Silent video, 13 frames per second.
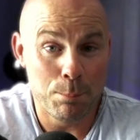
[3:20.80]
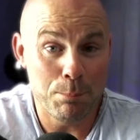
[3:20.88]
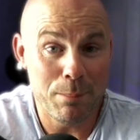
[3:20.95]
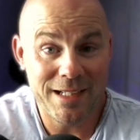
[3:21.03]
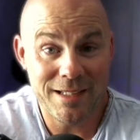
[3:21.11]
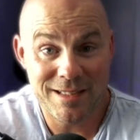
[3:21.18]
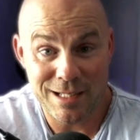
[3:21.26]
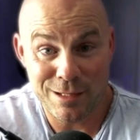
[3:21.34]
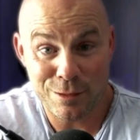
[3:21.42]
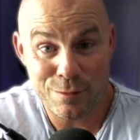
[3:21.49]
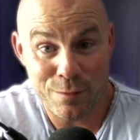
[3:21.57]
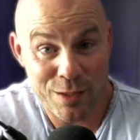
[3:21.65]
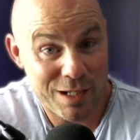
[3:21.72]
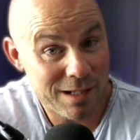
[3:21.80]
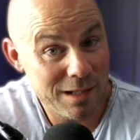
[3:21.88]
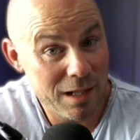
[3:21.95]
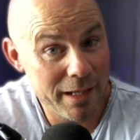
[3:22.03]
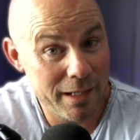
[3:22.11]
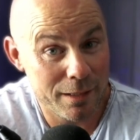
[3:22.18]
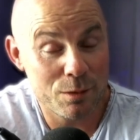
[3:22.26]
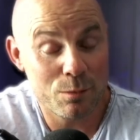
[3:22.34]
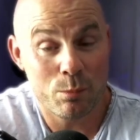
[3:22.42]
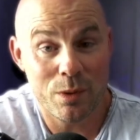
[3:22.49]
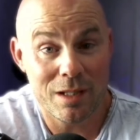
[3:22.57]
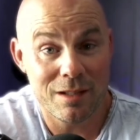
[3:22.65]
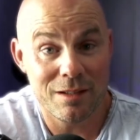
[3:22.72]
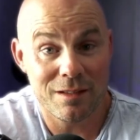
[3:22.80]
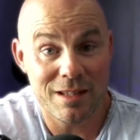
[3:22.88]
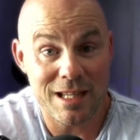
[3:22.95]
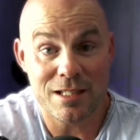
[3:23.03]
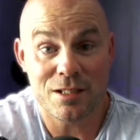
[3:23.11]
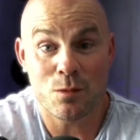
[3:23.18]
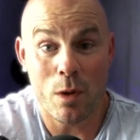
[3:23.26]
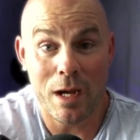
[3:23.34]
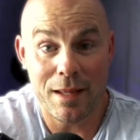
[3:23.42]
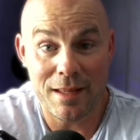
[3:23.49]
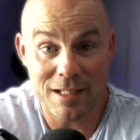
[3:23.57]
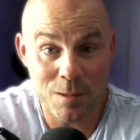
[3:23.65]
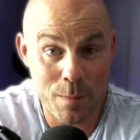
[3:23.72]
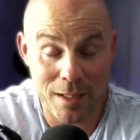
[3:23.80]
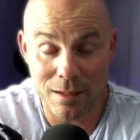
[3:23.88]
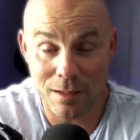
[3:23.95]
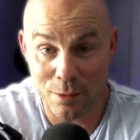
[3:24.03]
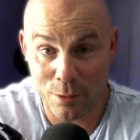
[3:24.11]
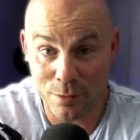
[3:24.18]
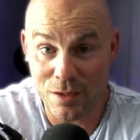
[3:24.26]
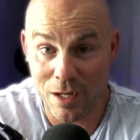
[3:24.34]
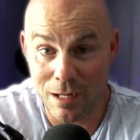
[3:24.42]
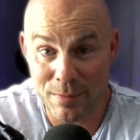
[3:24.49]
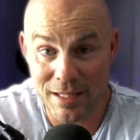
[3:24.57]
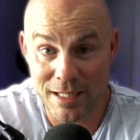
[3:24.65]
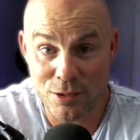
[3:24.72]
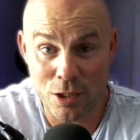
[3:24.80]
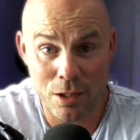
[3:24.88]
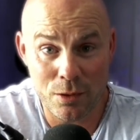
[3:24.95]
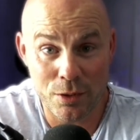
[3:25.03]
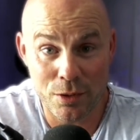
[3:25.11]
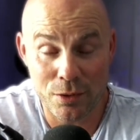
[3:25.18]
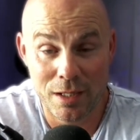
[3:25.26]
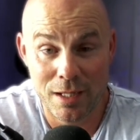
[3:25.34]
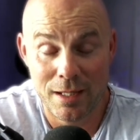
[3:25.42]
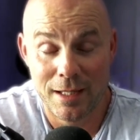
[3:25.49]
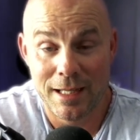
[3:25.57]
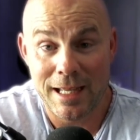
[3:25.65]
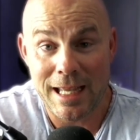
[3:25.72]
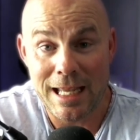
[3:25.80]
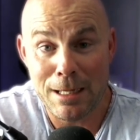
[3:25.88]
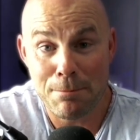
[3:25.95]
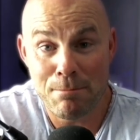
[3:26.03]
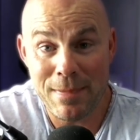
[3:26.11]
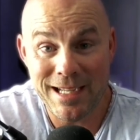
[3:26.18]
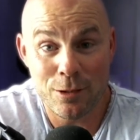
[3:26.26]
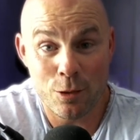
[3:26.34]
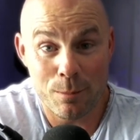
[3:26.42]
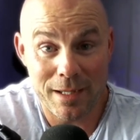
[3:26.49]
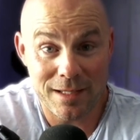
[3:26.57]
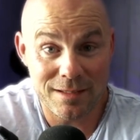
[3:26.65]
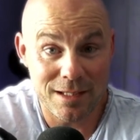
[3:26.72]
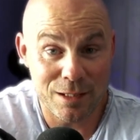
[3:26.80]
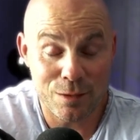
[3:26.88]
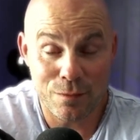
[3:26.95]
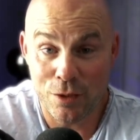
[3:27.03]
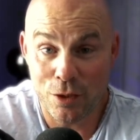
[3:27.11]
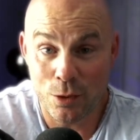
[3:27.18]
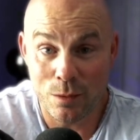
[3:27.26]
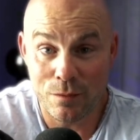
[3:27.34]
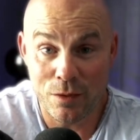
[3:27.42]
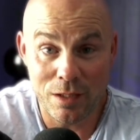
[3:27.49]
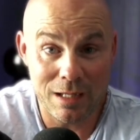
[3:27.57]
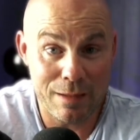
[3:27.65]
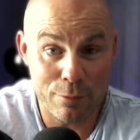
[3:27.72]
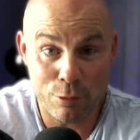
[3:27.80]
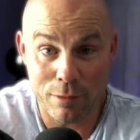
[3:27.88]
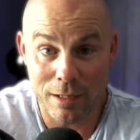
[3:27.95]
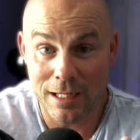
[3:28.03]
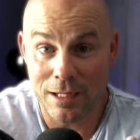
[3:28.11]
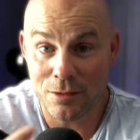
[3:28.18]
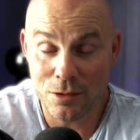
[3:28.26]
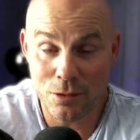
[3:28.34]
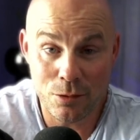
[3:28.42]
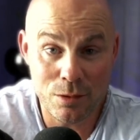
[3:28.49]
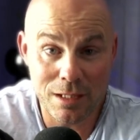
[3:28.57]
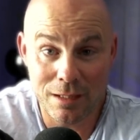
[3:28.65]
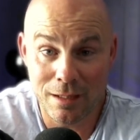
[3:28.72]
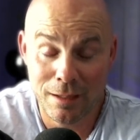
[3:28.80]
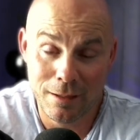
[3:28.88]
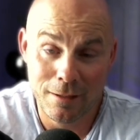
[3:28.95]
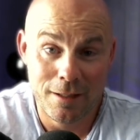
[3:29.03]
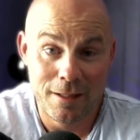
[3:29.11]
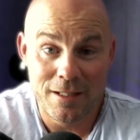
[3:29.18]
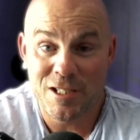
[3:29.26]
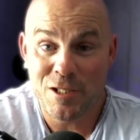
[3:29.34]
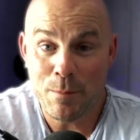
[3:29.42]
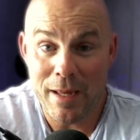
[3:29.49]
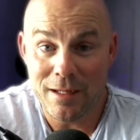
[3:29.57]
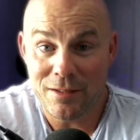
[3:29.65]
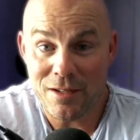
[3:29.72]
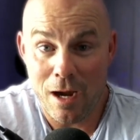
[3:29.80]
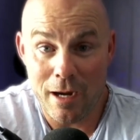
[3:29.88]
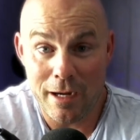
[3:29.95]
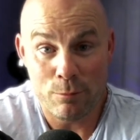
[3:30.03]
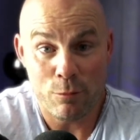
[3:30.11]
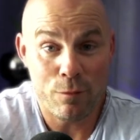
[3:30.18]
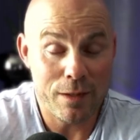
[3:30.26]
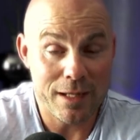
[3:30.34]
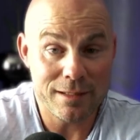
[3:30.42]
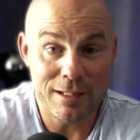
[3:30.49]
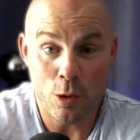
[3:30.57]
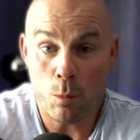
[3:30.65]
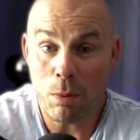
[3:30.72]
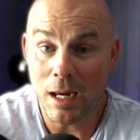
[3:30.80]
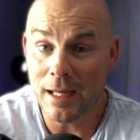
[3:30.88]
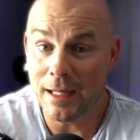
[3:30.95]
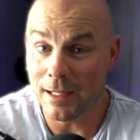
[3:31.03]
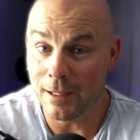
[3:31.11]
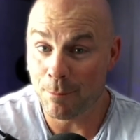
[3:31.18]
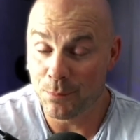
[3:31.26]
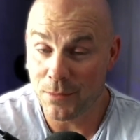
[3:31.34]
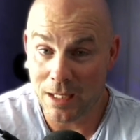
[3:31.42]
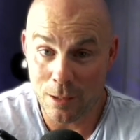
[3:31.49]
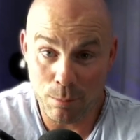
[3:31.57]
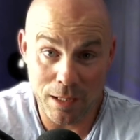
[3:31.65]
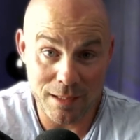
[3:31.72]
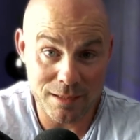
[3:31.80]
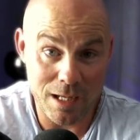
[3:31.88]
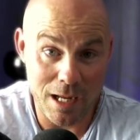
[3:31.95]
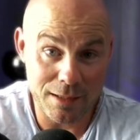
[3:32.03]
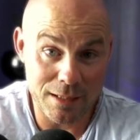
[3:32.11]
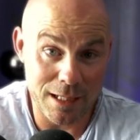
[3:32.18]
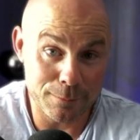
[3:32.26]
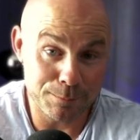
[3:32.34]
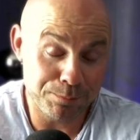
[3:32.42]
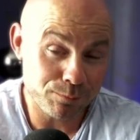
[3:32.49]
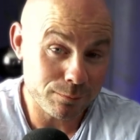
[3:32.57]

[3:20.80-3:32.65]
made sense for the client because that's where they spent a lot of time in their childhood. It may not make sense for you if you didn't have a greenhouse and you didn't spend time reflecting or playing in a place like that.